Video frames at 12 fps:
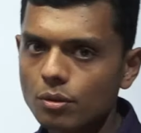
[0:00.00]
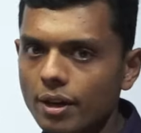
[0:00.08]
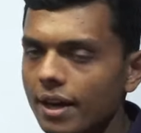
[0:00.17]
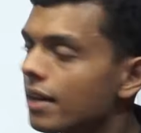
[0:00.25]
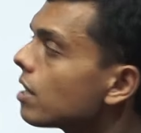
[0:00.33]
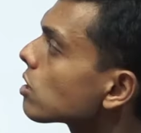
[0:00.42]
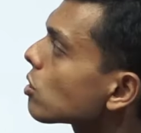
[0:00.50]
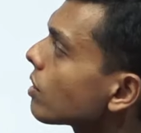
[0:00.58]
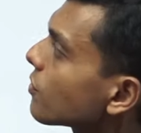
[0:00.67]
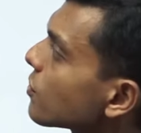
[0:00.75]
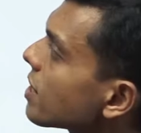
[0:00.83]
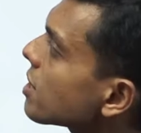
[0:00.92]
Okay, so
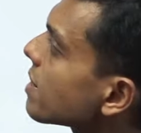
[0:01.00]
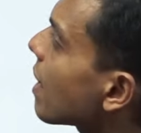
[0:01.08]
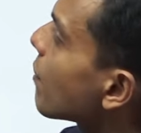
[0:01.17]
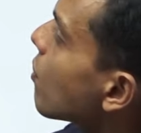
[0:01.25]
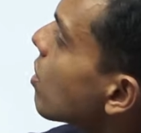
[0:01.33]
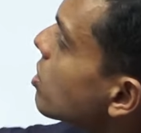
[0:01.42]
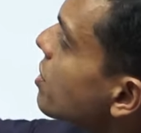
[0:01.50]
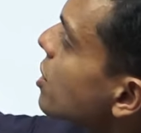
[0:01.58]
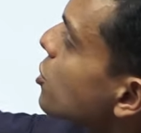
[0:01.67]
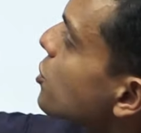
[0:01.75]
the trees they have asked is